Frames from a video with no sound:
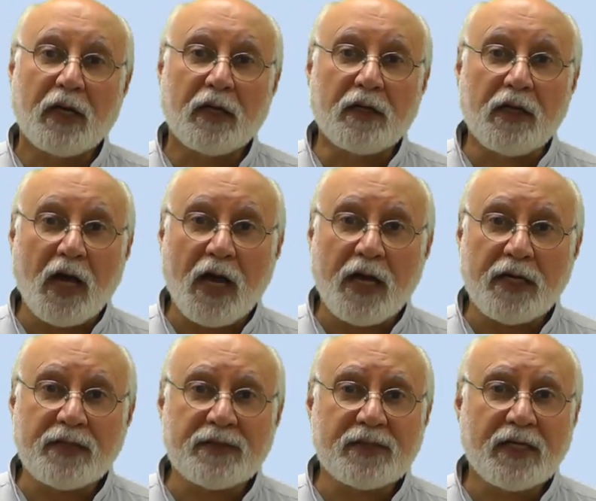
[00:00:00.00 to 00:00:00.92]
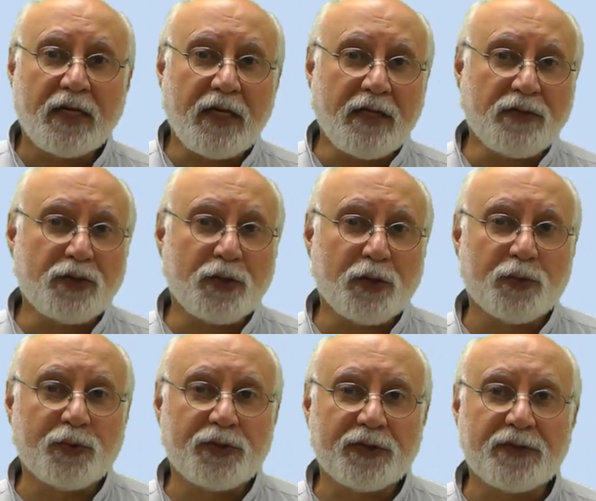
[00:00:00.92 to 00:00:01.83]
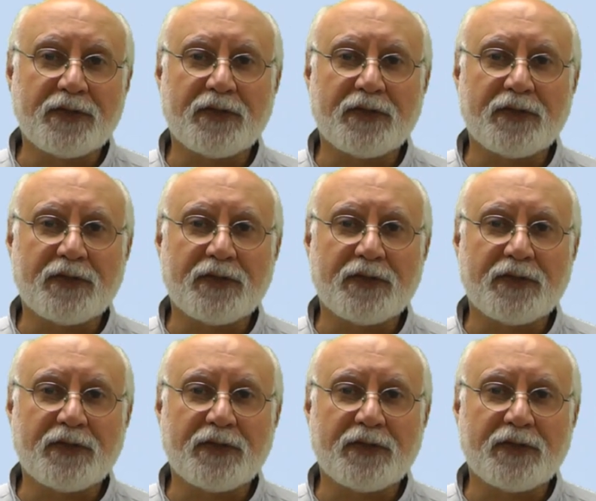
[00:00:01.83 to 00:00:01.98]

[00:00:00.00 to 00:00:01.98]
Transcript: lines and solutions